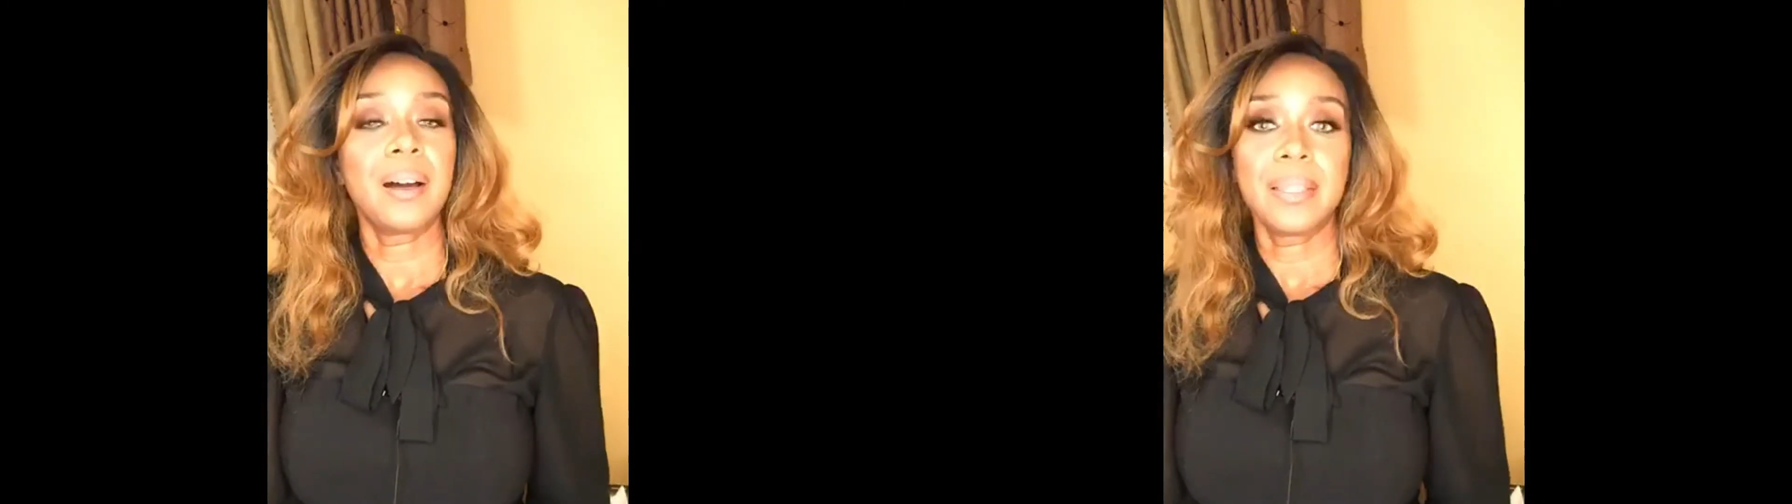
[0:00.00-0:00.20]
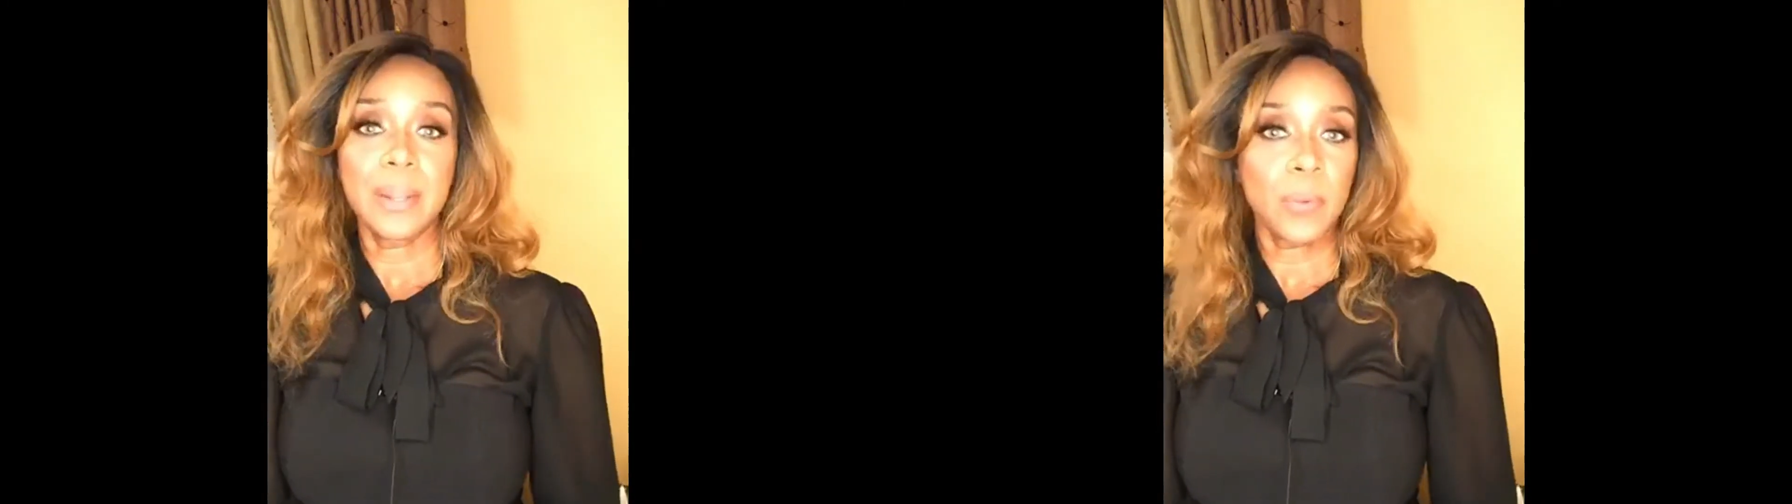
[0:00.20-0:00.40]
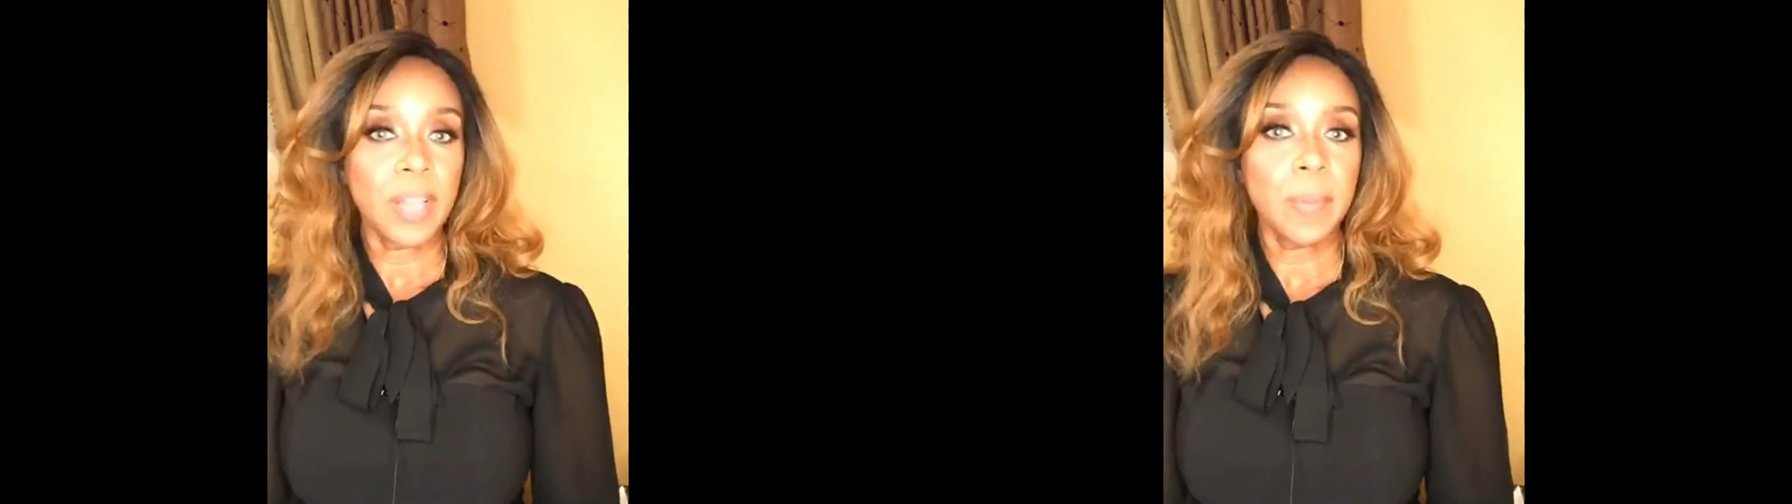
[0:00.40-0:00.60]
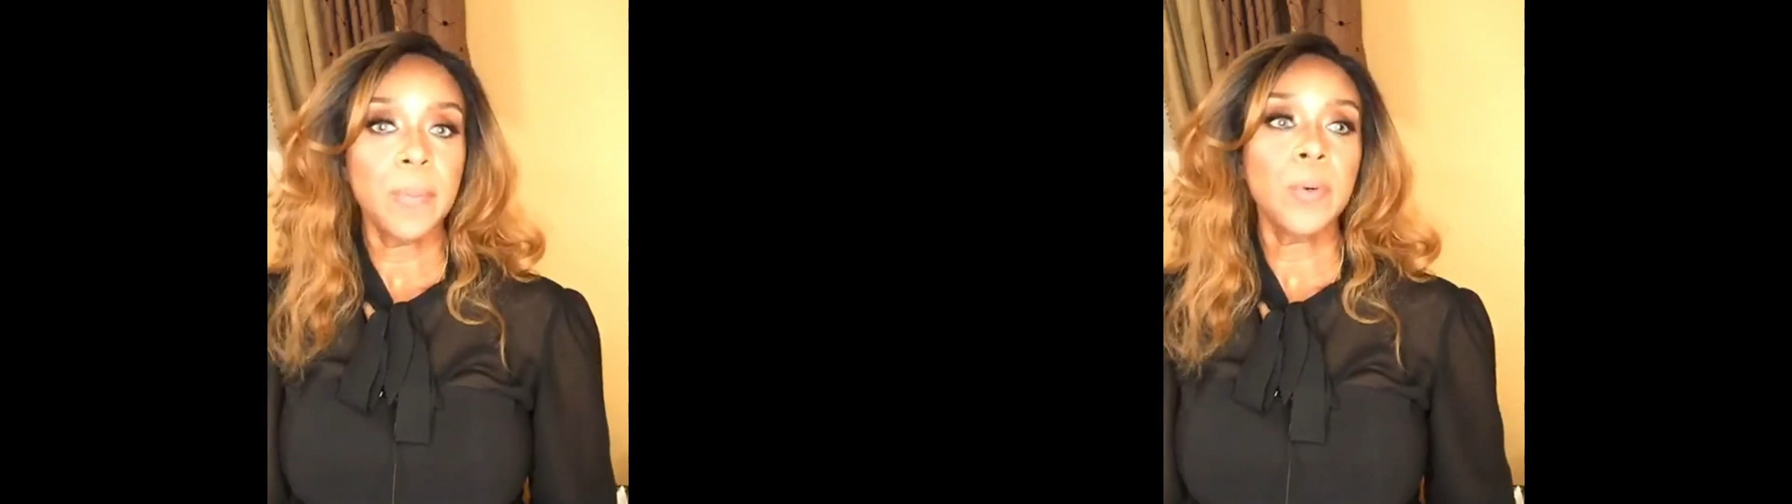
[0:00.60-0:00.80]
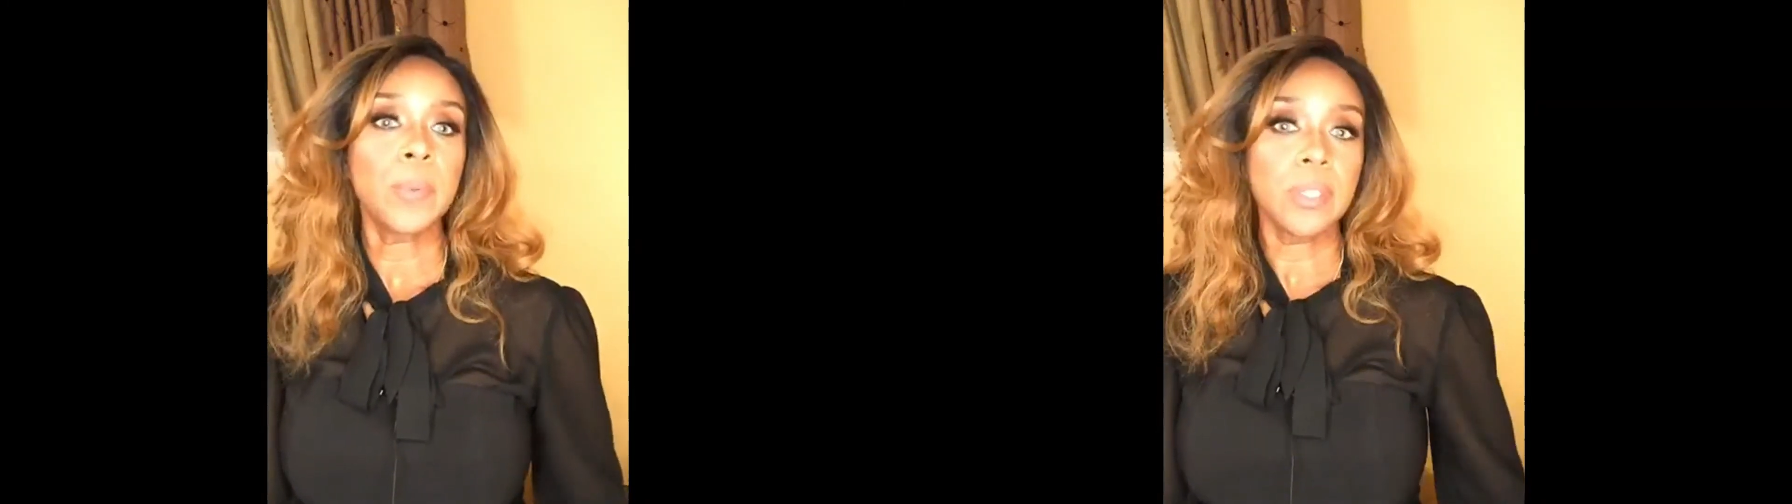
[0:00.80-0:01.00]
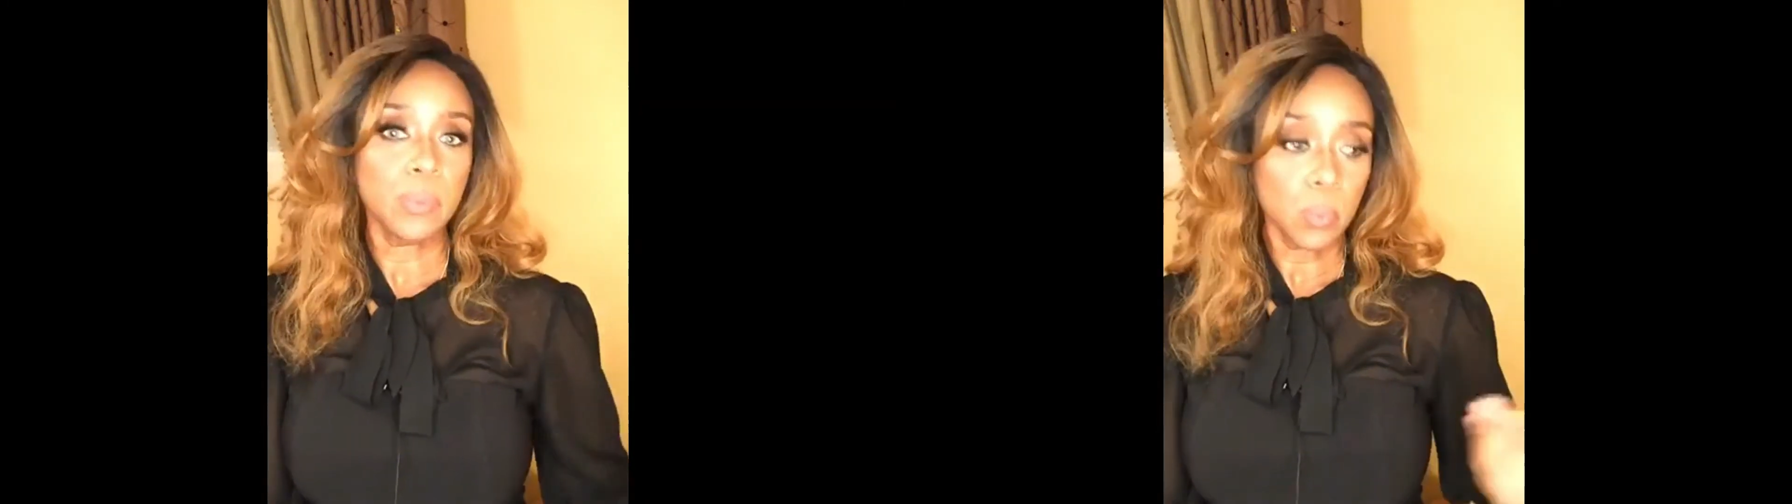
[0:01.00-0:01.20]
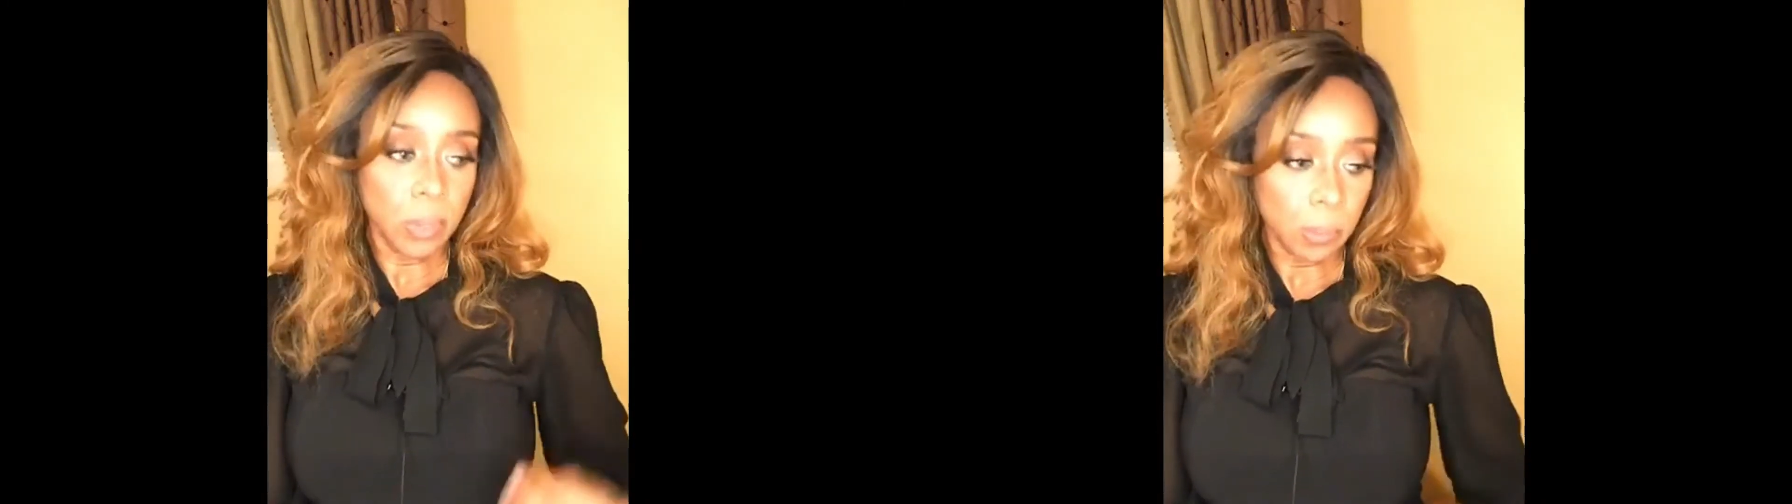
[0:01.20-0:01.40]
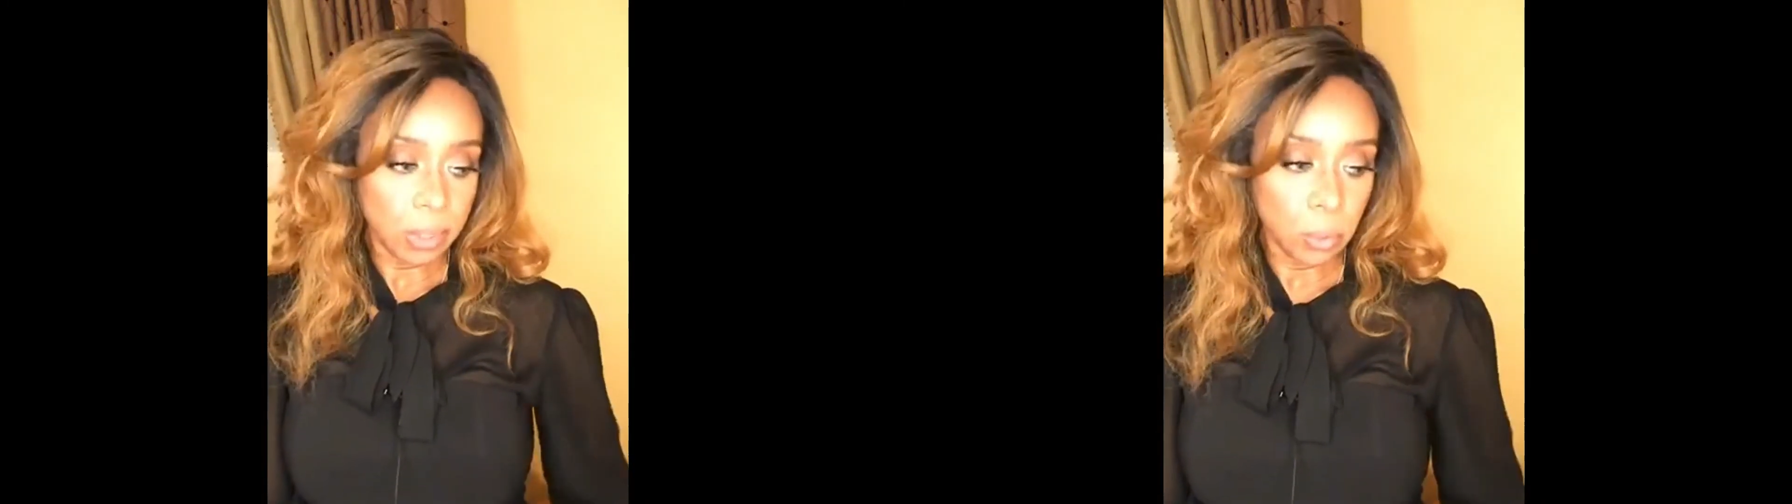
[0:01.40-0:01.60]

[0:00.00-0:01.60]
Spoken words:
than white people when we